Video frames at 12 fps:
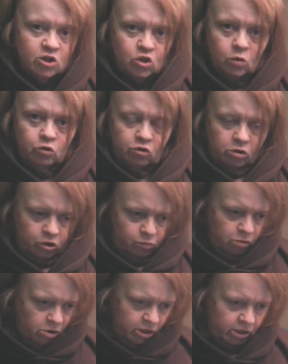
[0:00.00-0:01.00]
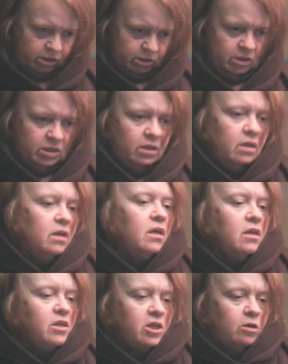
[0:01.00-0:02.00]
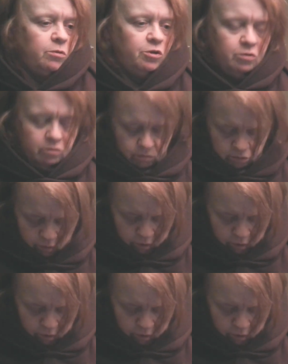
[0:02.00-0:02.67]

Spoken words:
shoulders aren't as broad as this gentleman who